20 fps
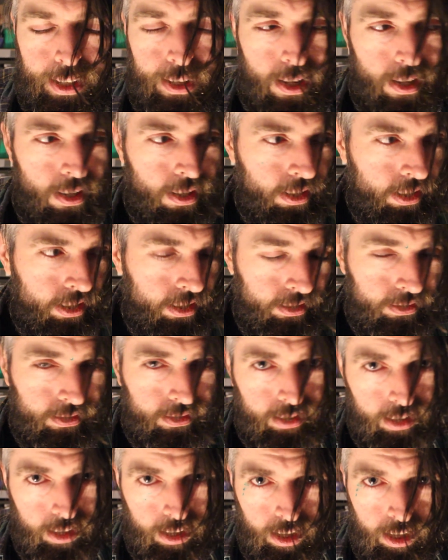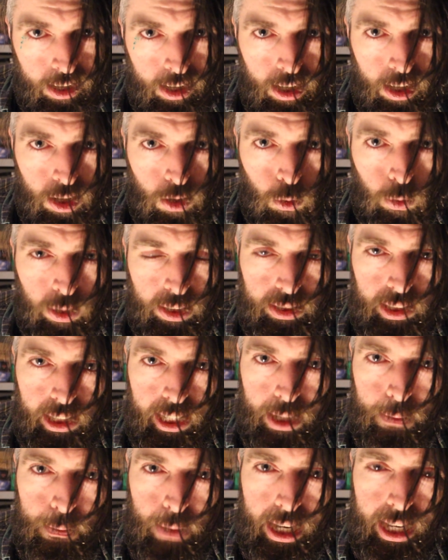Now,
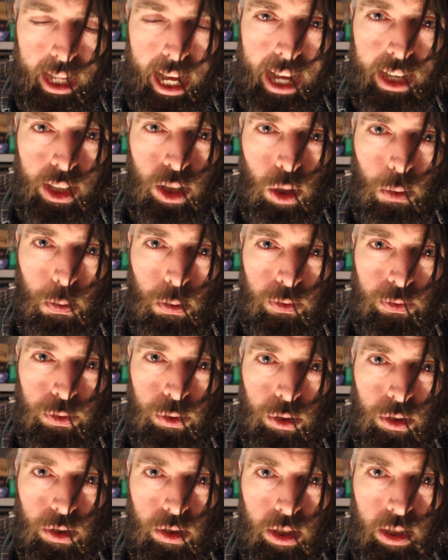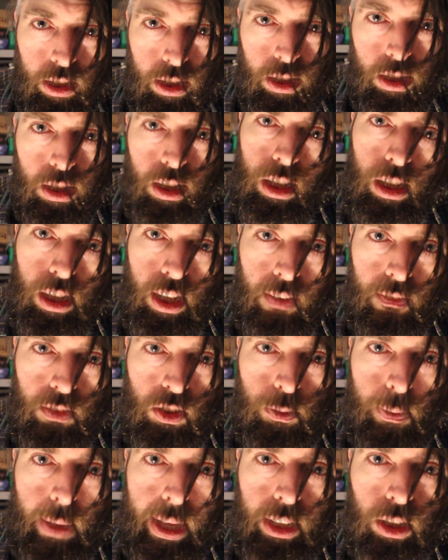recently it might have ended up with you having
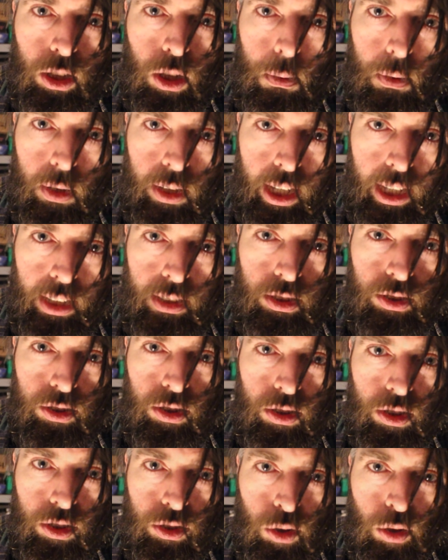to spend a couple of nights on the